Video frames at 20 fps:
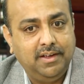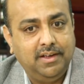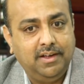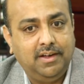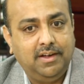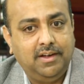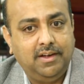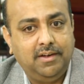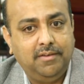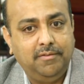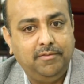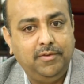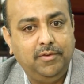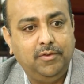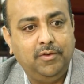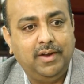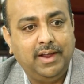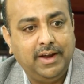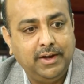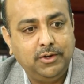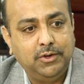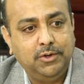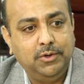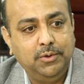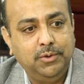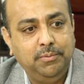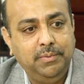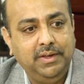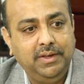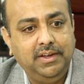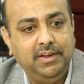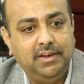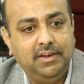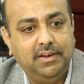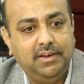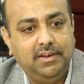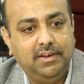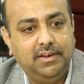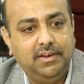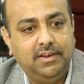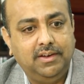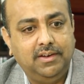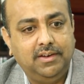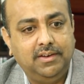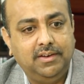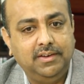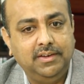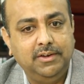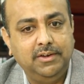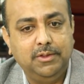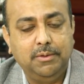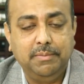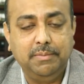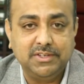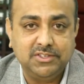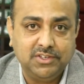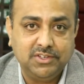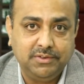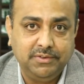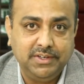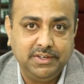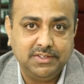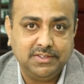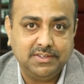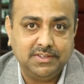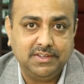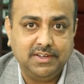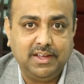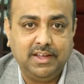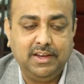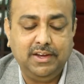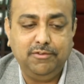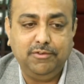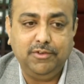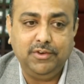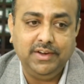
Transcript: Uh, we would like to be uh, give the best service, and if you